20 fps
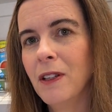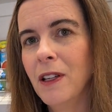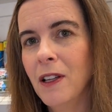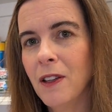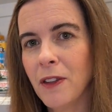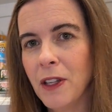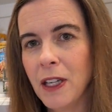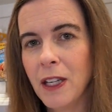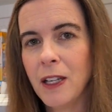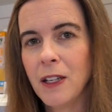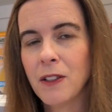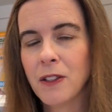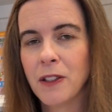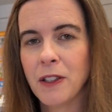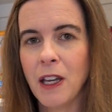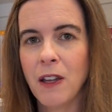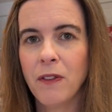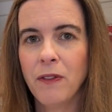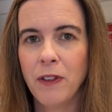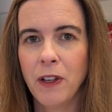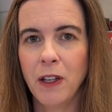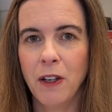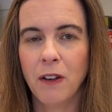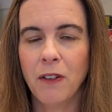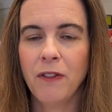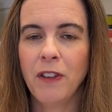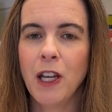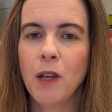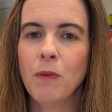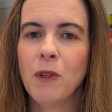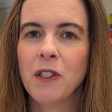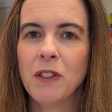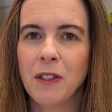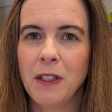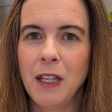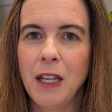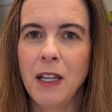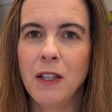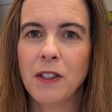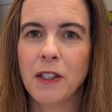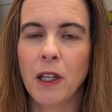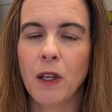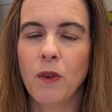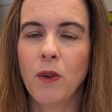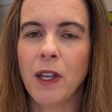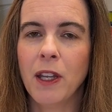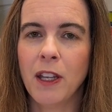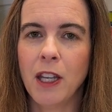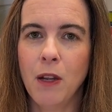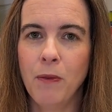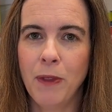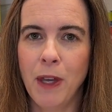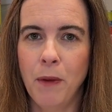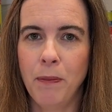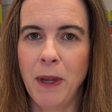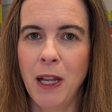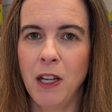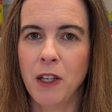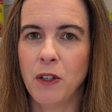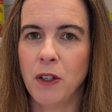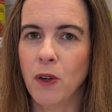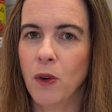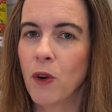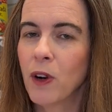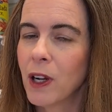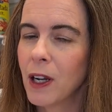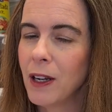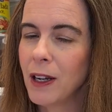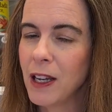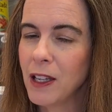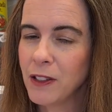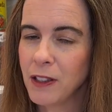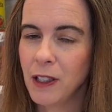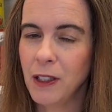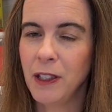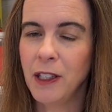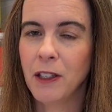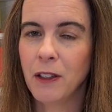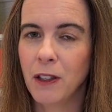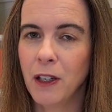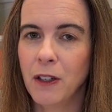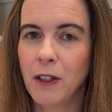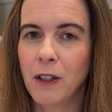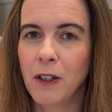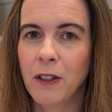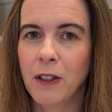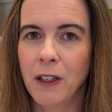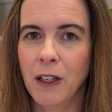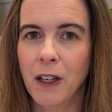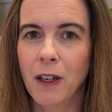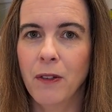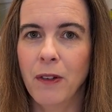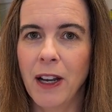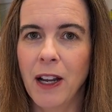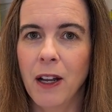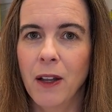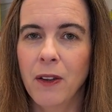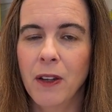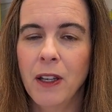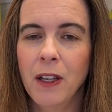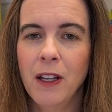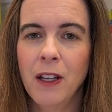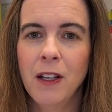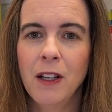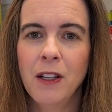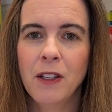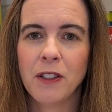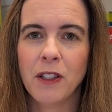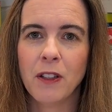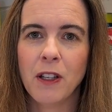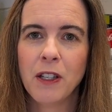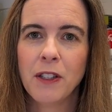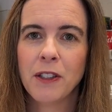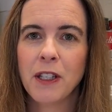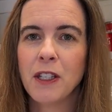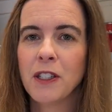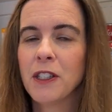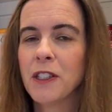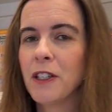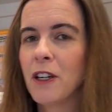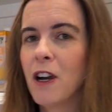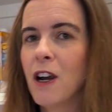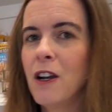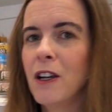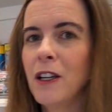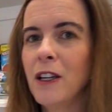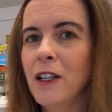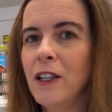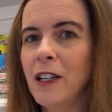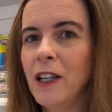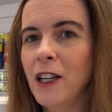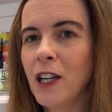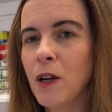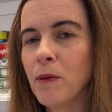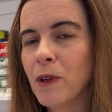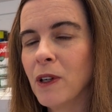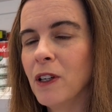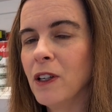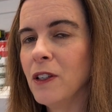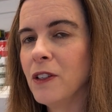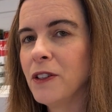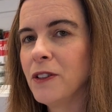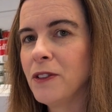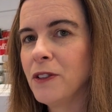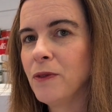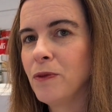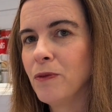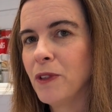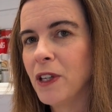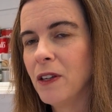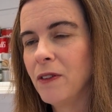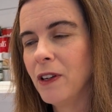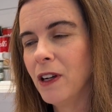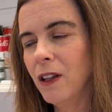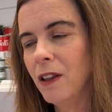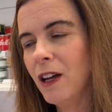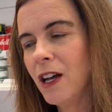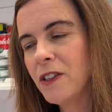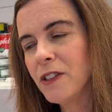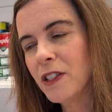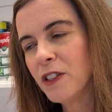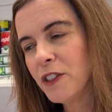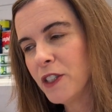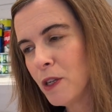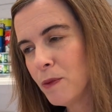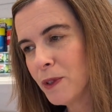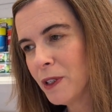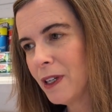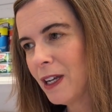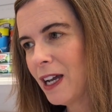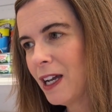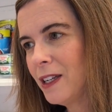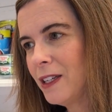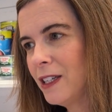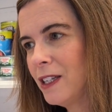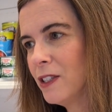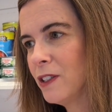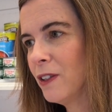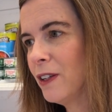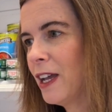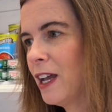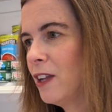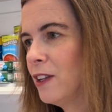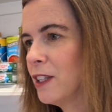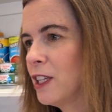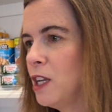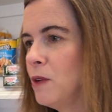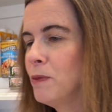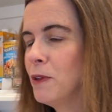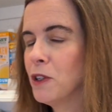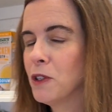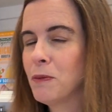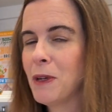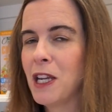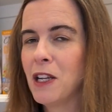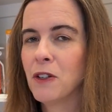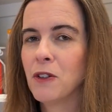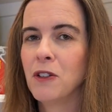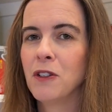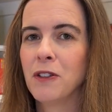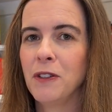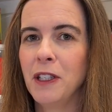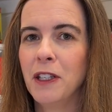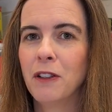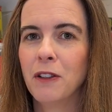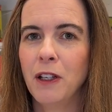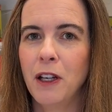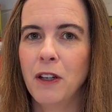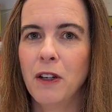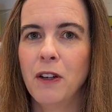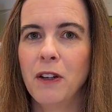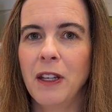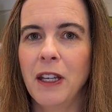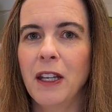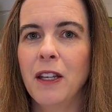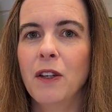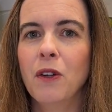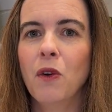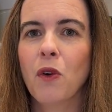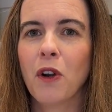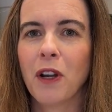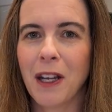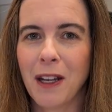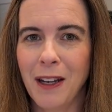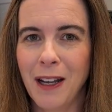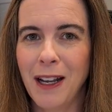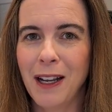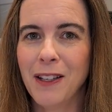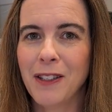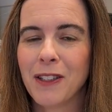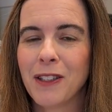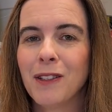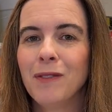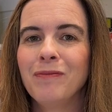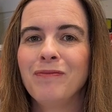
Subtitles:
things that fit your family's needs so that we can keep that pantry organized and decluttered year round. So let's get started, and I'm gonna give y'all lots of tips and ideas on how to keep those pantries decluttered and organized.